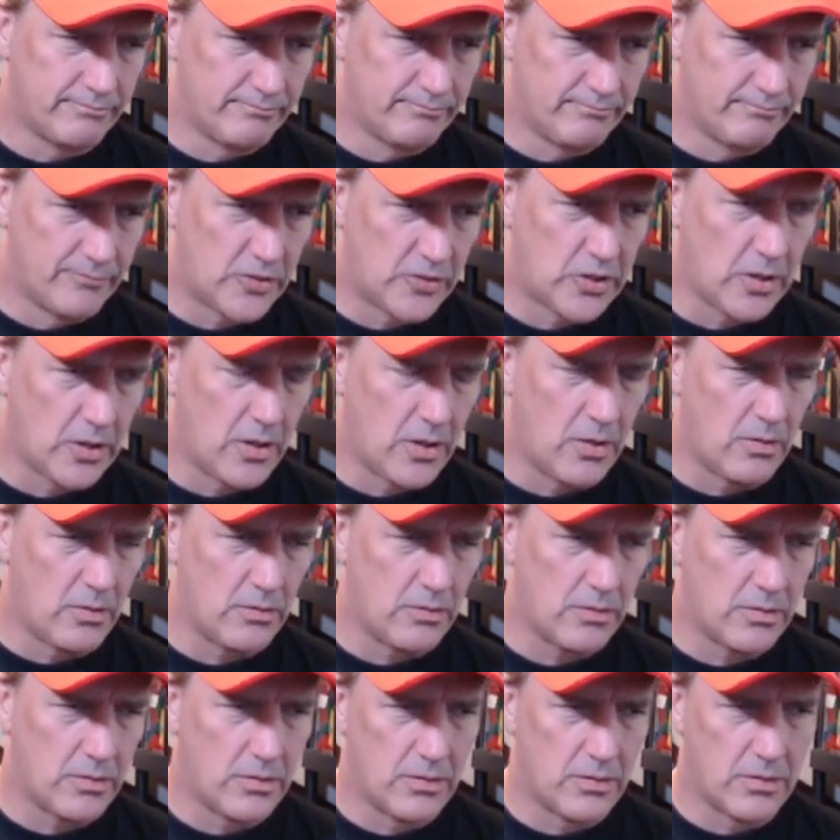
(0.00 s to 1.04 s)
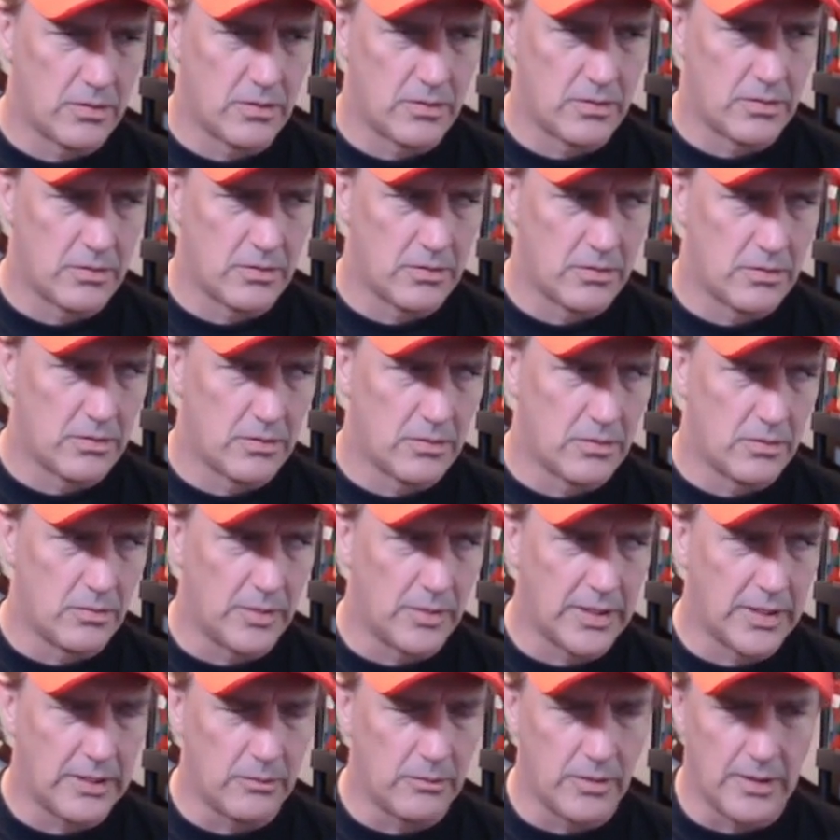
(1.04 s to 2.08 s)
So
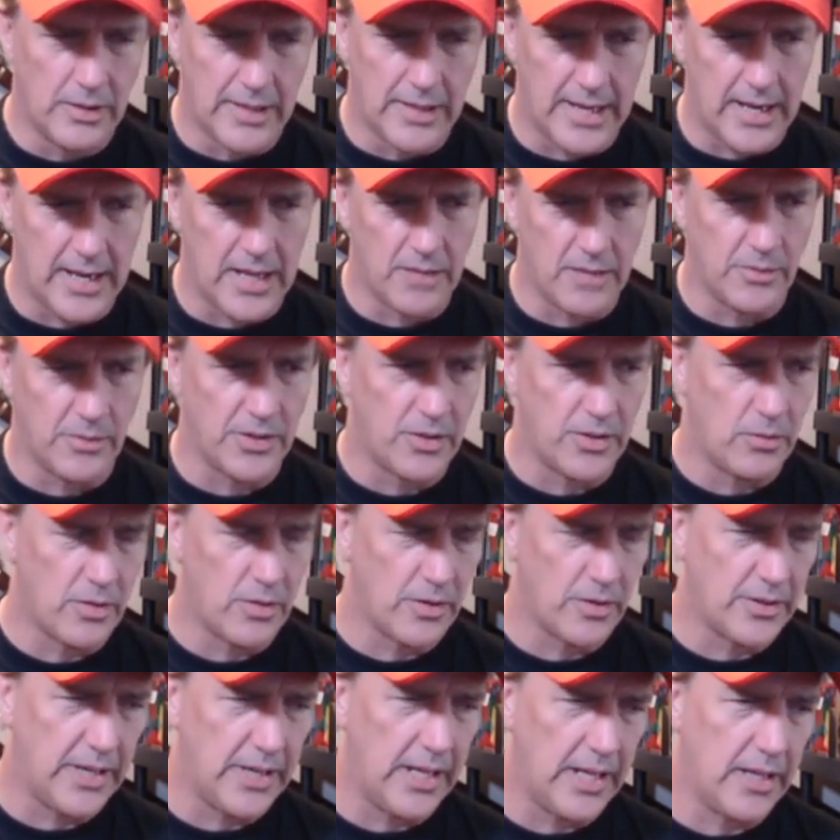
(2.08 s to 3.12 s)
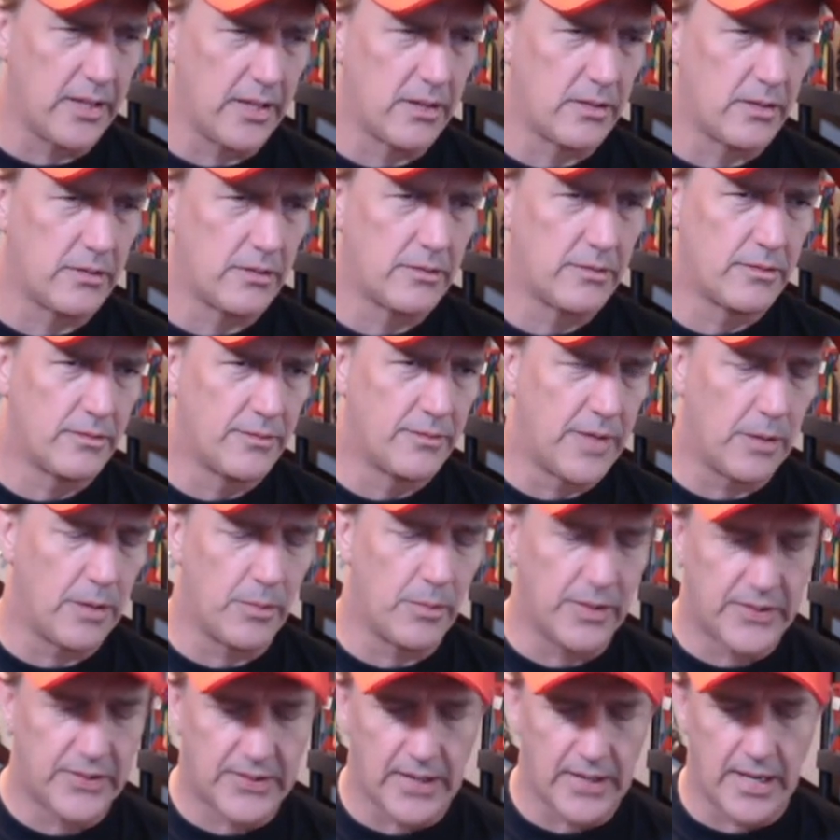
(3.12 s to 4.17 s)
we land, we do our deal. They
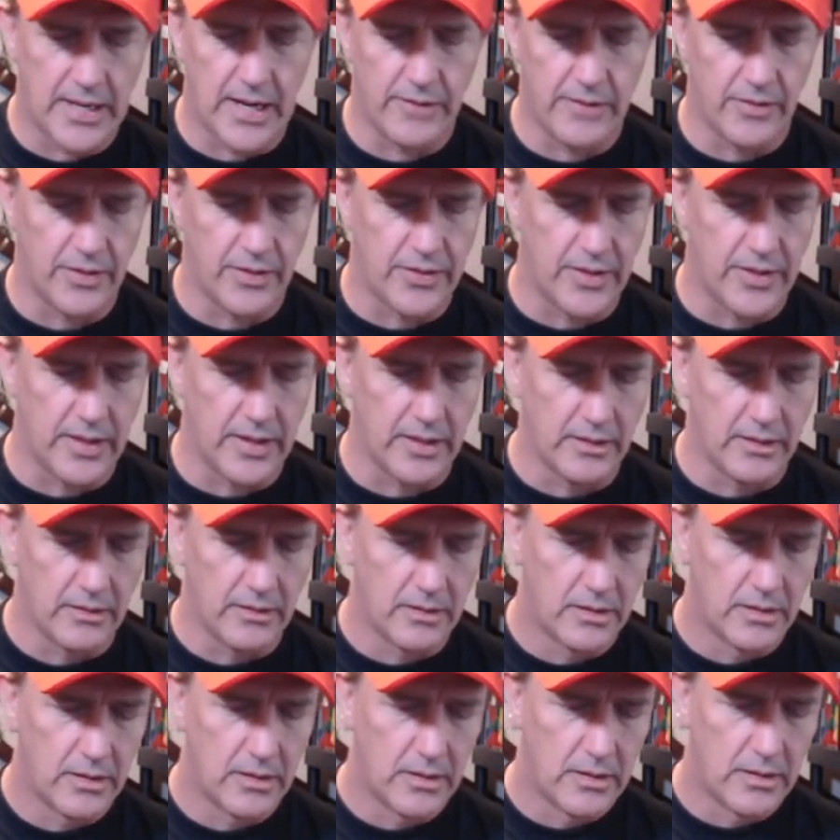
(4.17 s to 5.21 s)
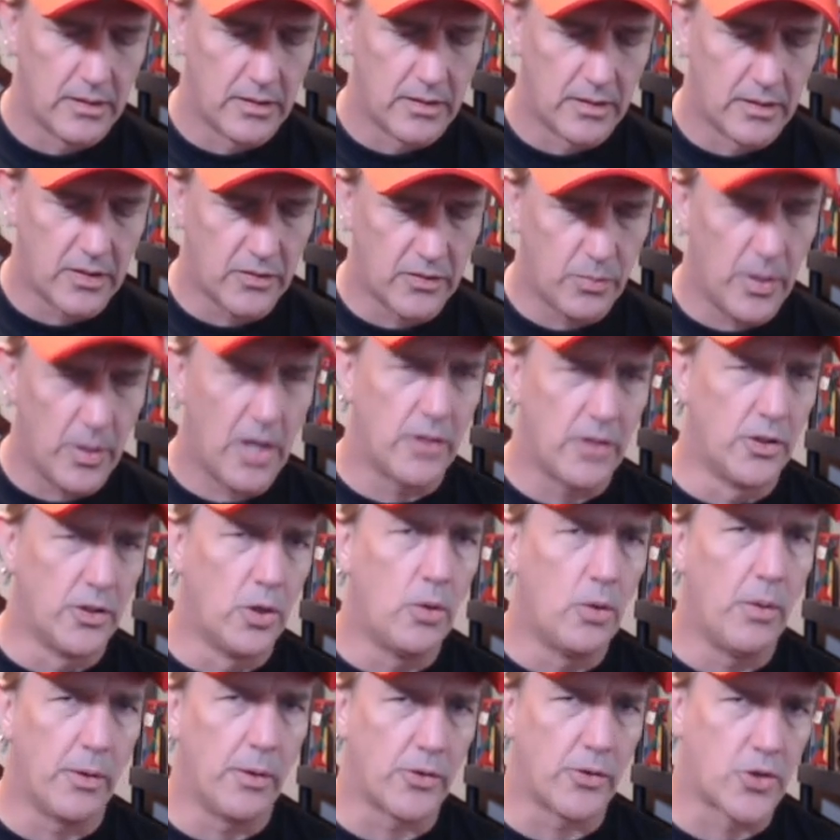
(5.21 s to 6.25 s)
reset everything because we all knew
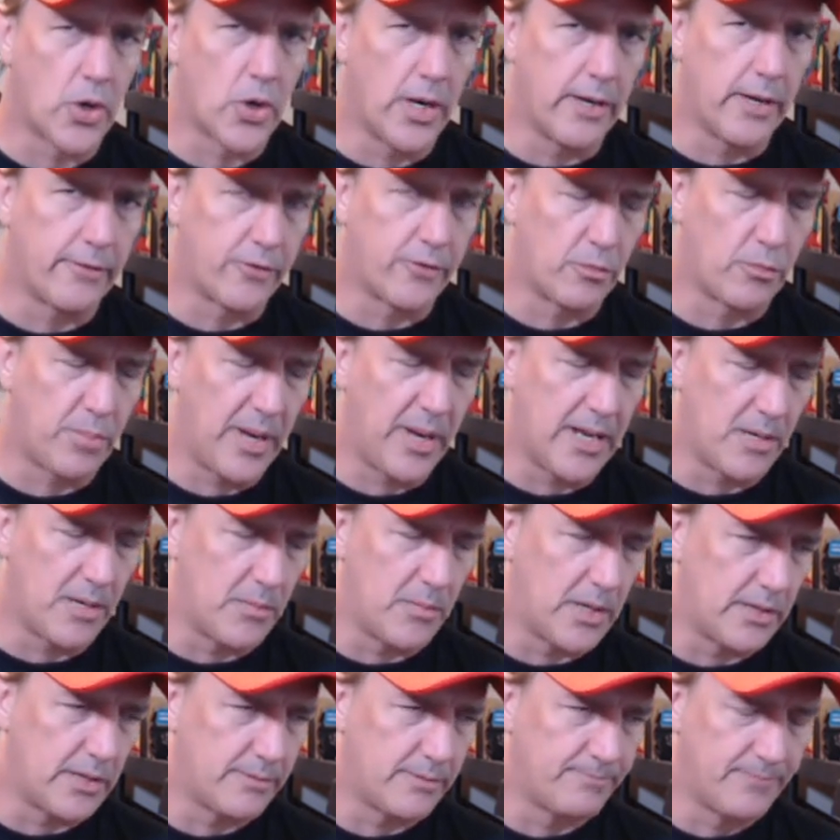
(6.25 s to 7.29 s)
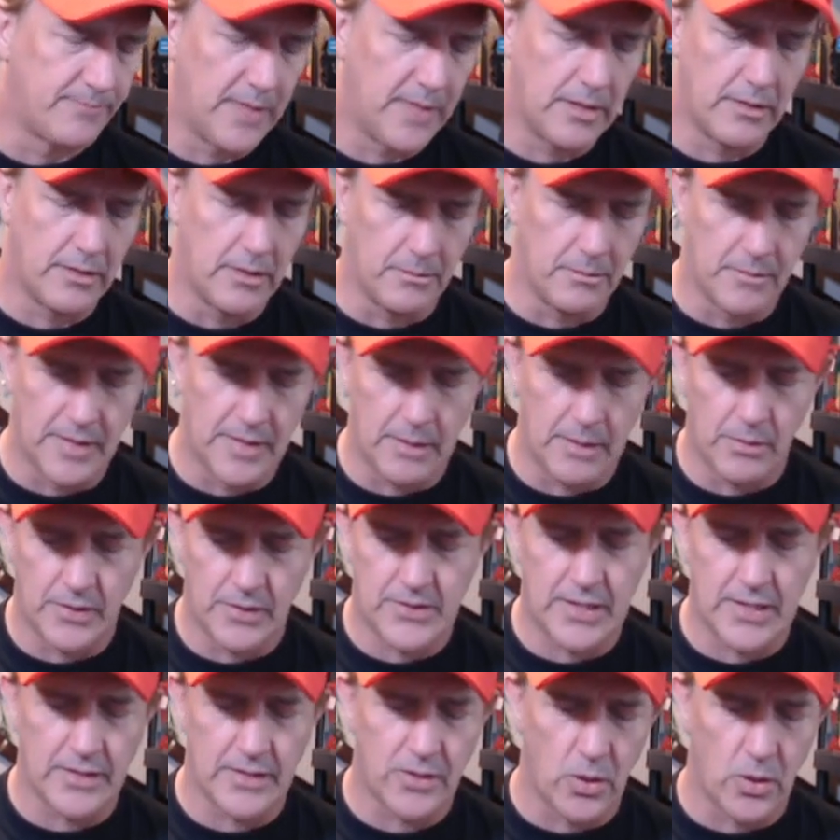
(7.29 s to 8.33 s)
we were training for Panama. They
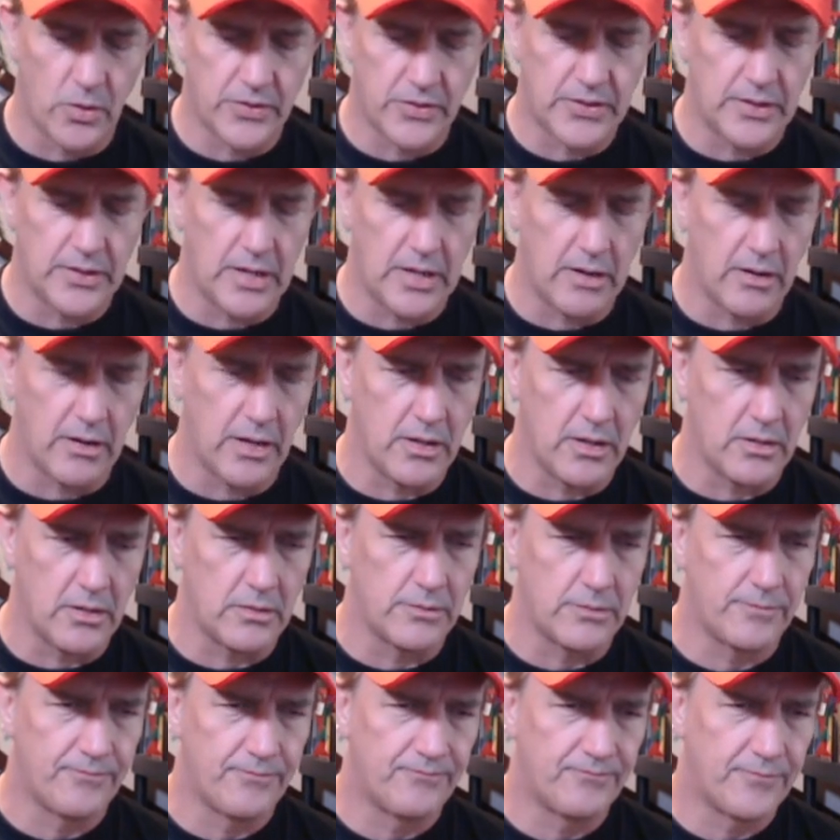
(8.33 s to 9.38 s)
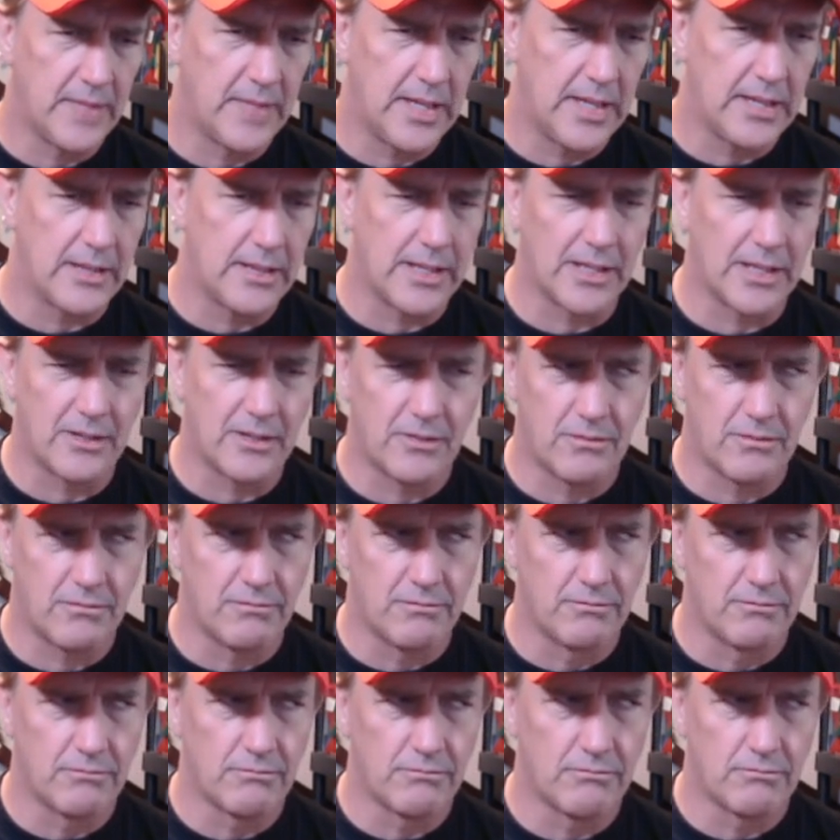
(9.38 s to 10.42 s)
reset the whole scenario, and like
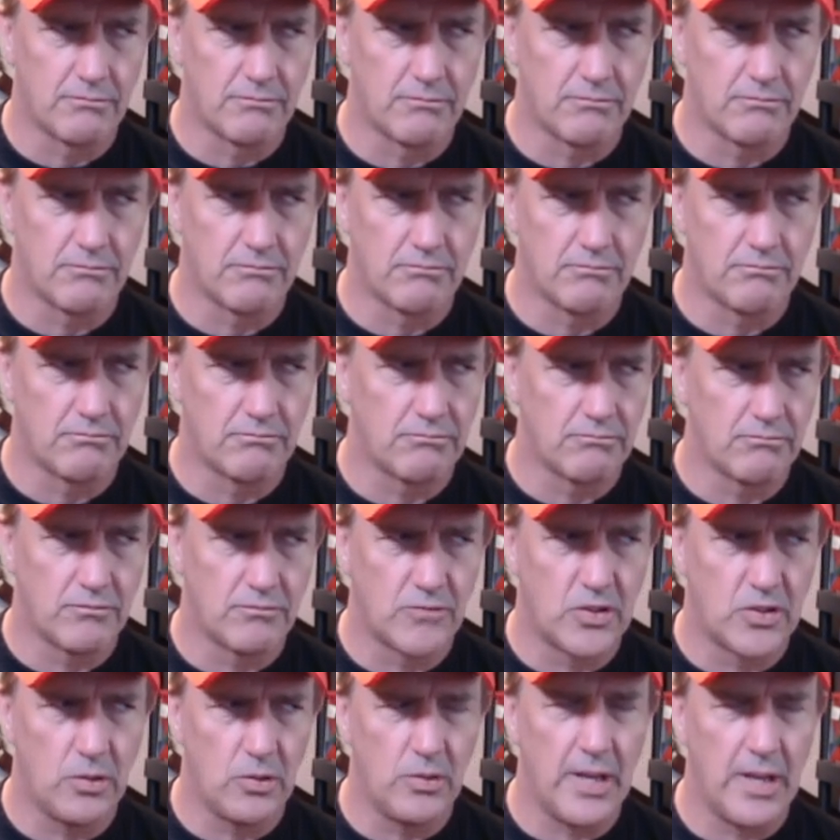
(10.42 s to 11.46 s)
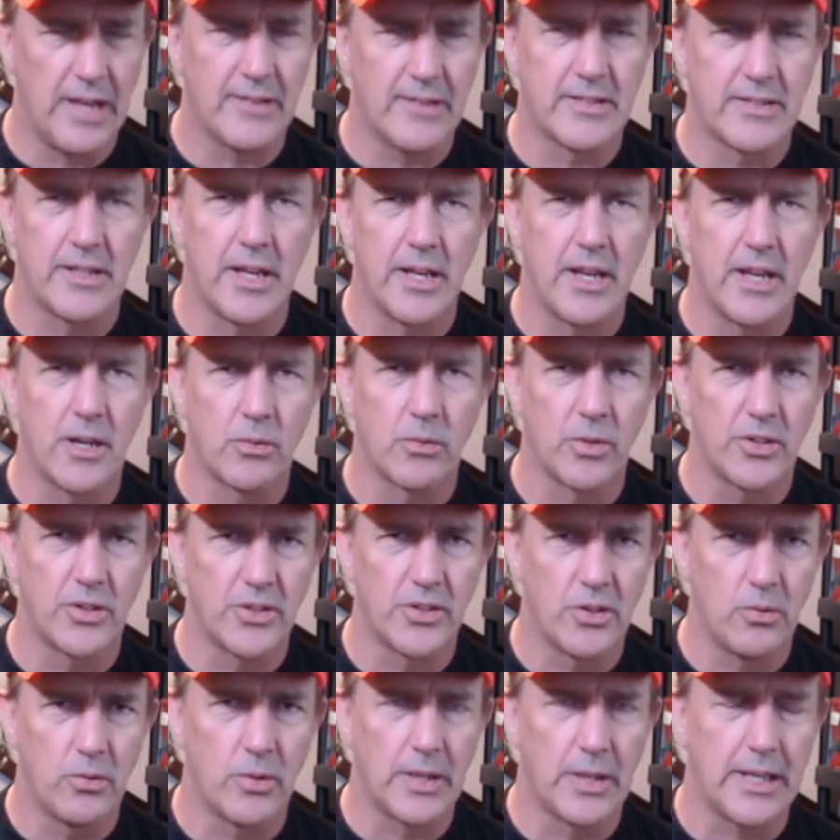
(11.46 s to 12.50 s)
2 days later, we're going to
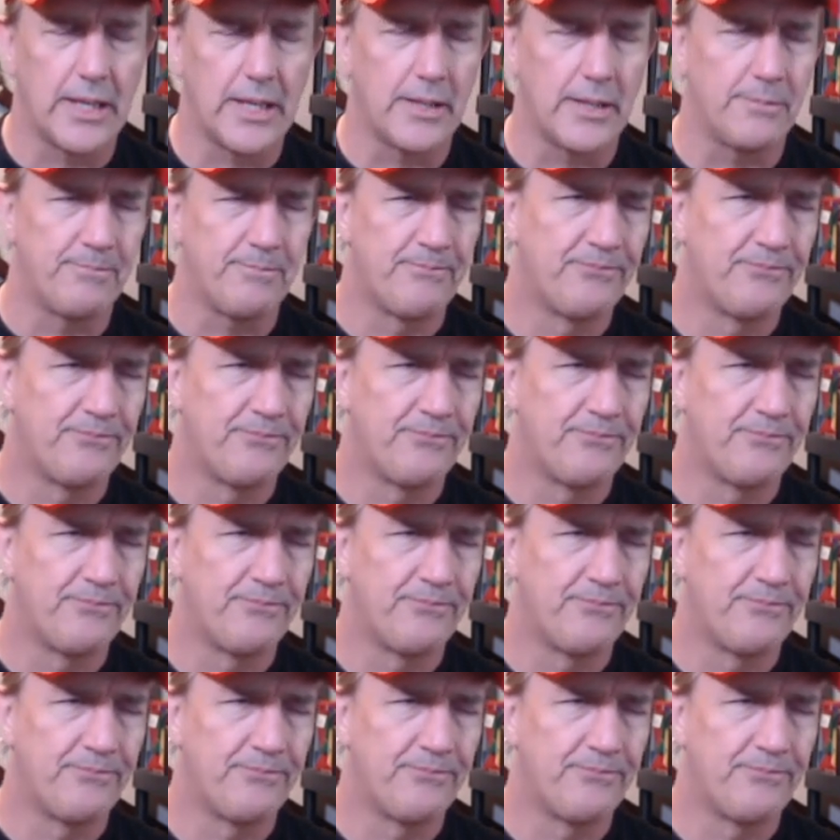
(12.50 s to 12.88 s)
do it again.